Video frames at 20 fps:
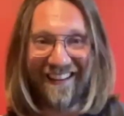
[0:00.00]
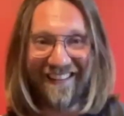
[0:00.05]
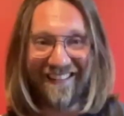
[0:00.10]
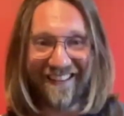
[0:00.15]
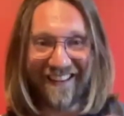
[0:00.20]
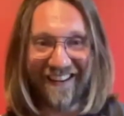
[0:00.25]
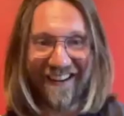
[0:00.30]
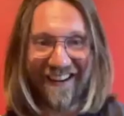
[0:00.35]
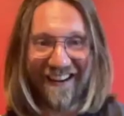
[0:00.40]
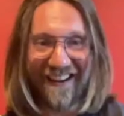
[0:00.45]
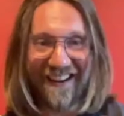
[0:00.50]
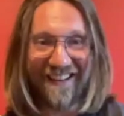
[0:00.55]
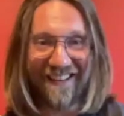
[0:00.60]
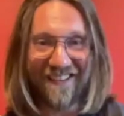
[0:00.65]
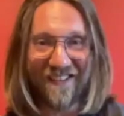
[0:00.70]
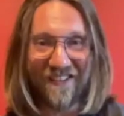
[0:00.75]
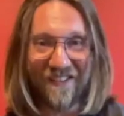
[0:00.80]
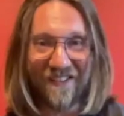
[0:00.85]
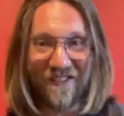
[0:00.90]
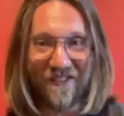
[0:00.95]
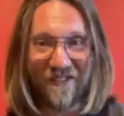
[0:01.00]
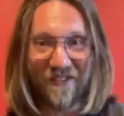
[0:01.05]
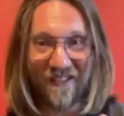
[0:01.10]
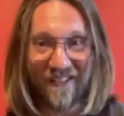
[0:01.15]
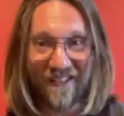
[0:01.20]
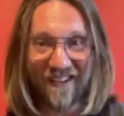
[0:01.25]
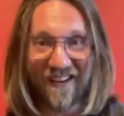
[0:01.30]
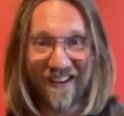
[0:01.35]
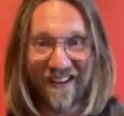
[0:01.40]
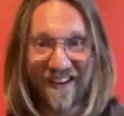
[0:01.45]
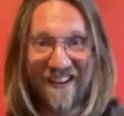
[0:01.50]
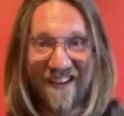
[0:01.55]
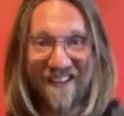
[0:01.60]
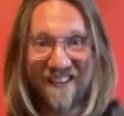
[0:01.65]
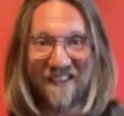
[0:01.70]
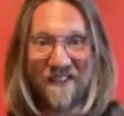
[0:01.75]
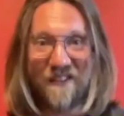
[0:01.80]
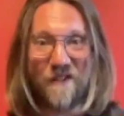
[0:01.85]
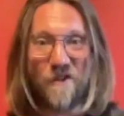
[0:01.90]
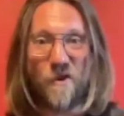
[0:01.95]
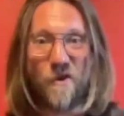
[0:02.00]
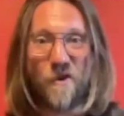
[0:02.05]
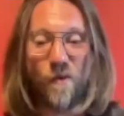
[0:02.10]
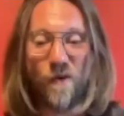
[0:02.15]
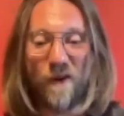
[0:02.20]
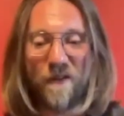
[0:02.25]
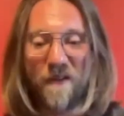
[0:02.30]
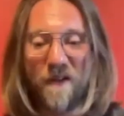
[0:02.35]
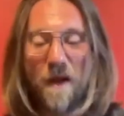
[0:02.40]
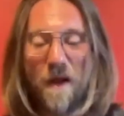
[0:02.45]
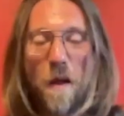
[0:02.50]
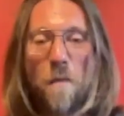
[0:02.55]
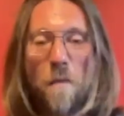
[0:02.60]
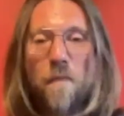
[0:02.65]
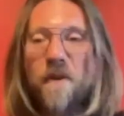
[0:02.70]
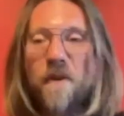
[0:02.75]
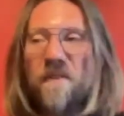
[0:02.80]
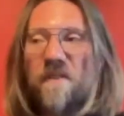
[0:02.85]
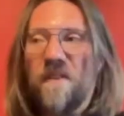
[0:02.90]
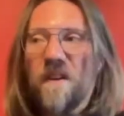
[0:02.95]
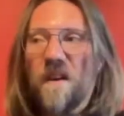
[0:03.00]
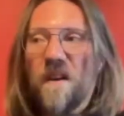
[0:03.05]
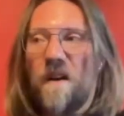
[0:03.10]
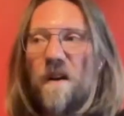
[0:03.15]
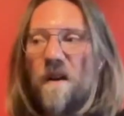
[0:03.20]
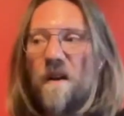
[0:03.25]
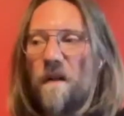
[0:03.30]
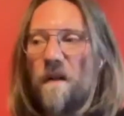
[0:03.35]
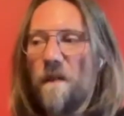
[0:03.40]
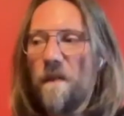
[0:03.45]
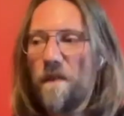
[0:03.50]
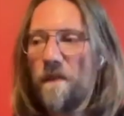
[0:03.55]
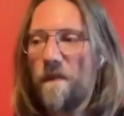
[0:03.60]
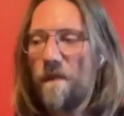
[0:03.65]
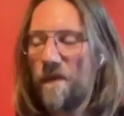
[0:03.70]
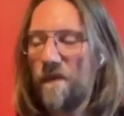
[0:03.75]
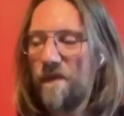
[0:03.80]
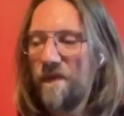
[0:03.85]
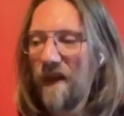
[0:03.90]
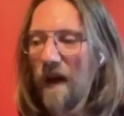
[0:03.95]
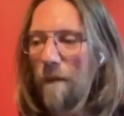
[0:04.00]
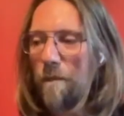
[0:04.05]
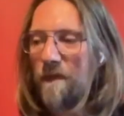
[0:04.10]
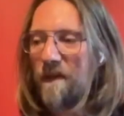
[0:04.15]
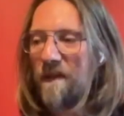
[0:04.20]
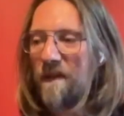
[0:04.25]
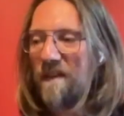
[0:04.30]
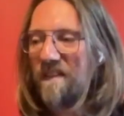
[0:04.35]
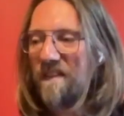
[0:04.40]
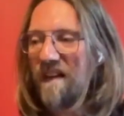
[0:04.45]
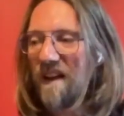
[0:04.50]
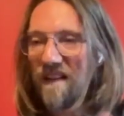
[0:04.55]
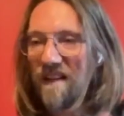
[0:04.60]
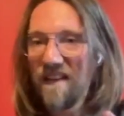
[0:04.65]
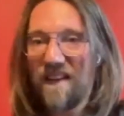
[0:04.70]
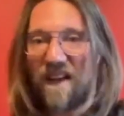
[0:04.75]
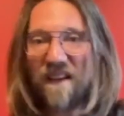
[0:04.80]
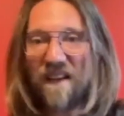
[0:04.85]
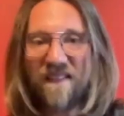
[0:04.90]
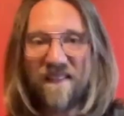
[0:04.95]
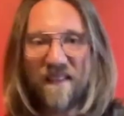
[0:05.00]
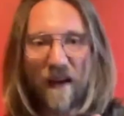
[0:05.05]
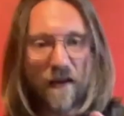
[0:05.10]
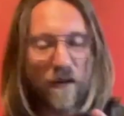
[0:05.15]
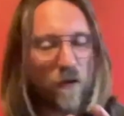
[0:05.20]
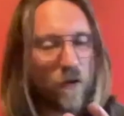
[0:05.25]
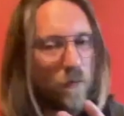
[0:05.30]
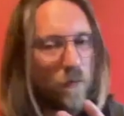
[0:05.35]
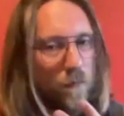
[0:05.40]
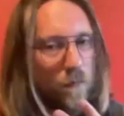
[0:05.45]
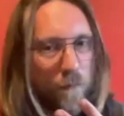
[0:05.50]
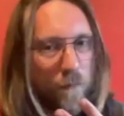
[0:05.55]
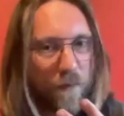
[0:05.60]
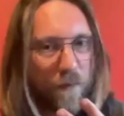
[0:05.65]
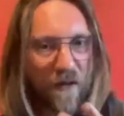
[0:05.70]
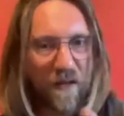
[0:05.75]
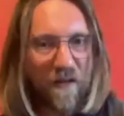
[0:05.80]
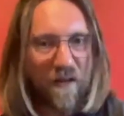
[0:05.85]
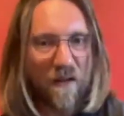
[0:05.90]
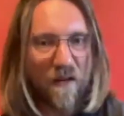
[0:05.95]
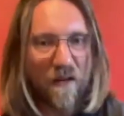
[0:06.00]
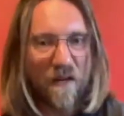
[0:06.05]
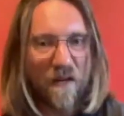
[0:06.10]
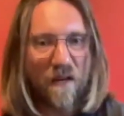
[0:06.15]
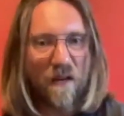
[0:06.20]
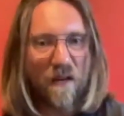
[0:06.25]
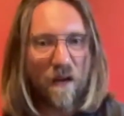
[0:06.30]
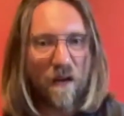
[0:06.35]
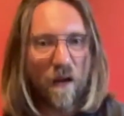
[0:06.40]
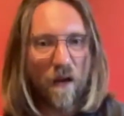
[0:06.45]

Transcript: there is no one. But that being said, yes, I completely